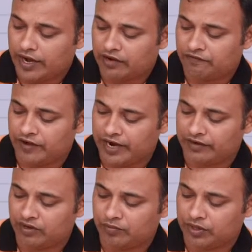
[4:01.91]
At 5
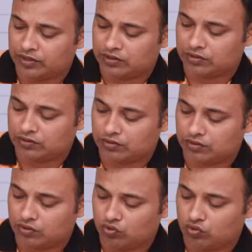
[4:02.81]
it will be
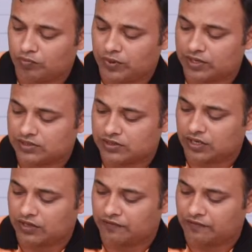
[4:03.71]
2 plus
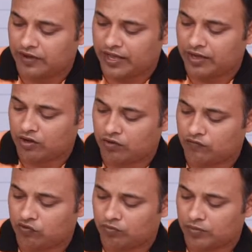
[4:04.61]
3, 5, or
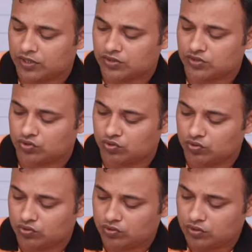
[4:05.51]
4 plus
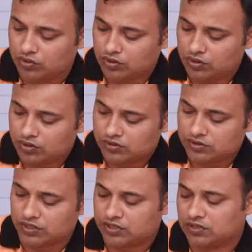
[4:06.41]
2,
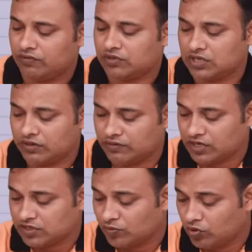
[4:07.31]
6, whichever
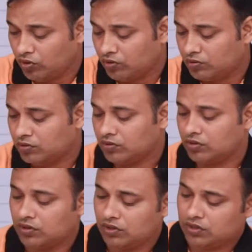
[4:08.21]
is more.
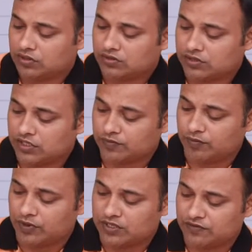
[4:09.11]
6
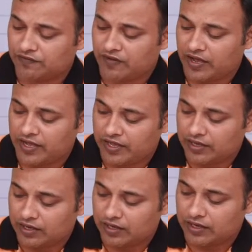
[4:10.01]
plus 5,
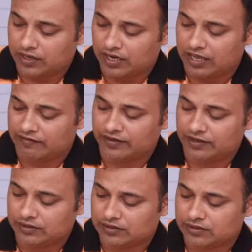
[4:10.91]

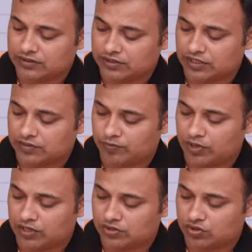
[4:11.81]
11. 6
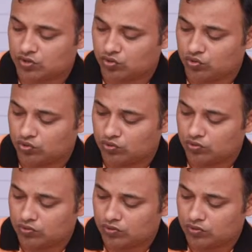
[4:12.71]
plus 2,